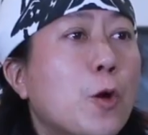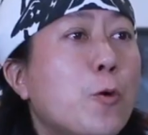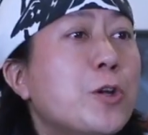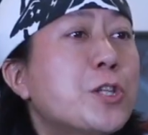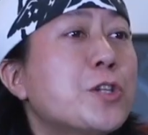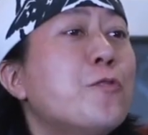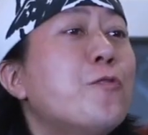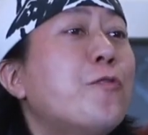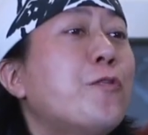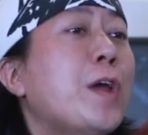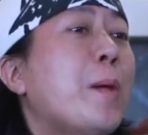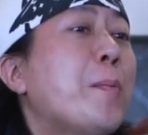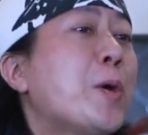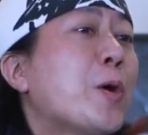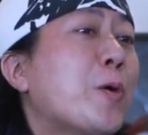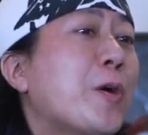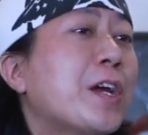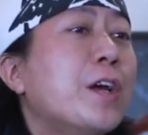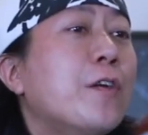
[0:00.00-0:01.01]
It was in
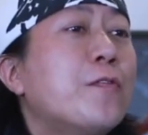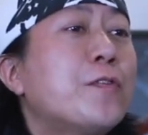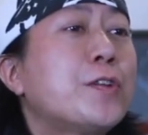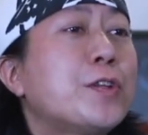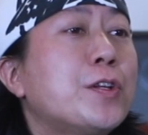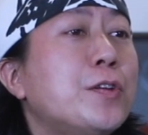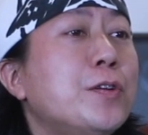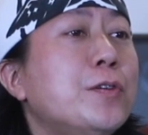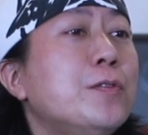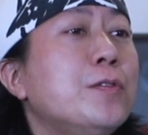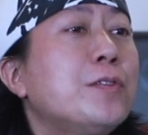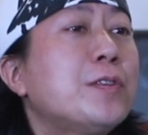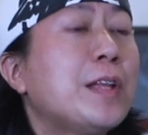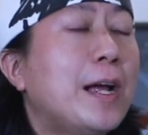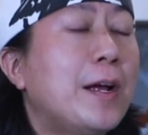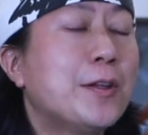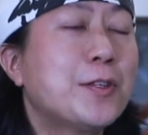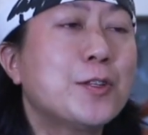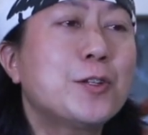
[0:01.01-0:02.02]
February of
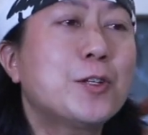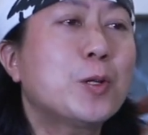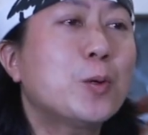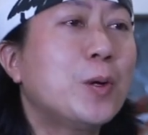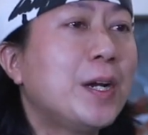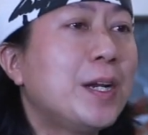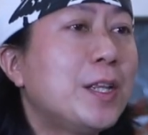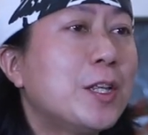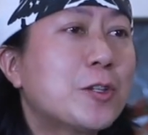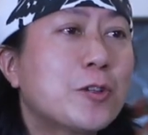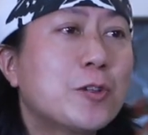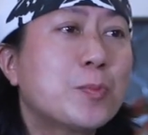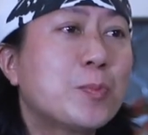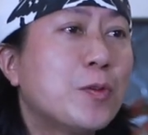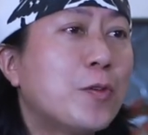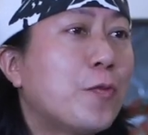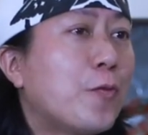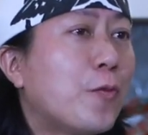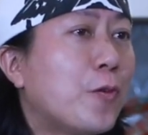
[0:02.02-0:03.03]
2020. This was
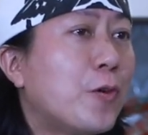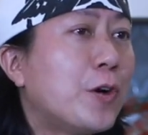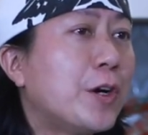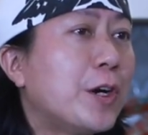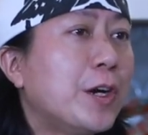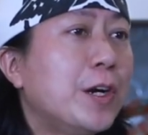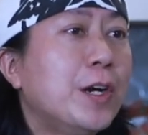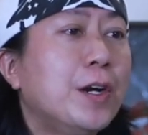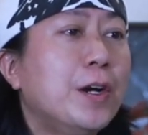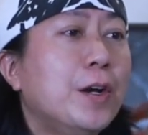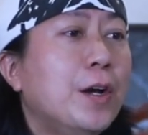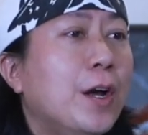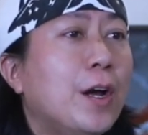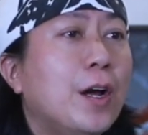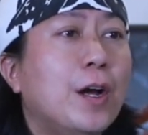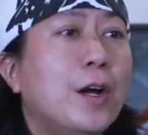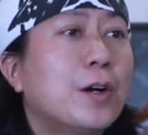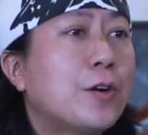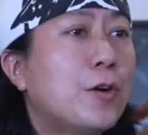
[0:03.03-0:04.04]
before
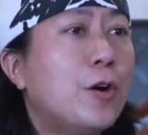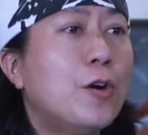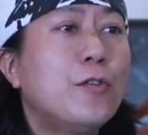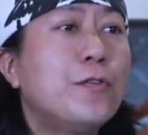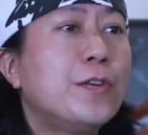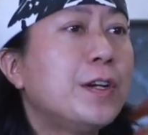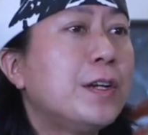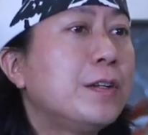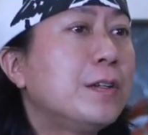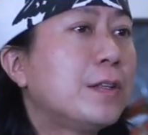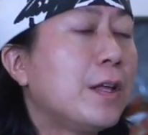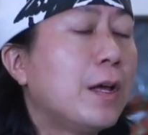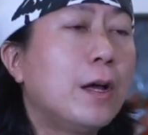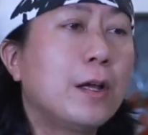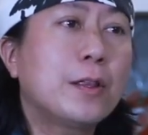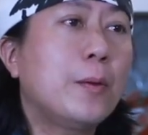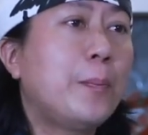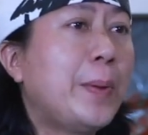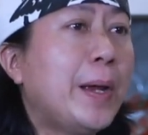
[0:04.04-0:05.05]
uh, COVID,
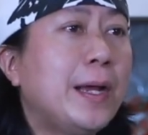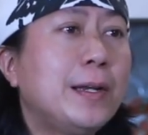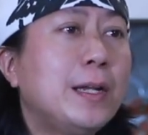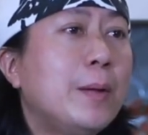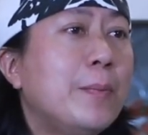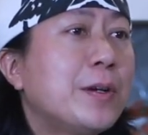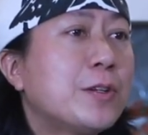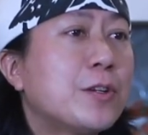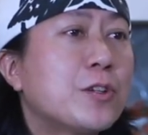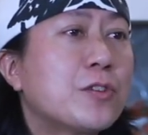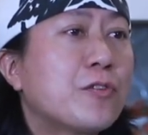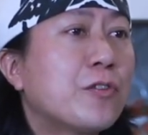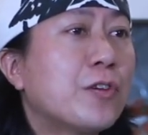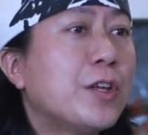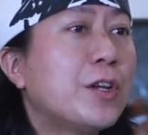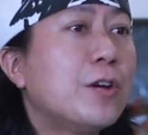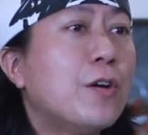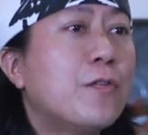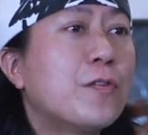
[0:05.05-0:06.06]
the, the pandemic just really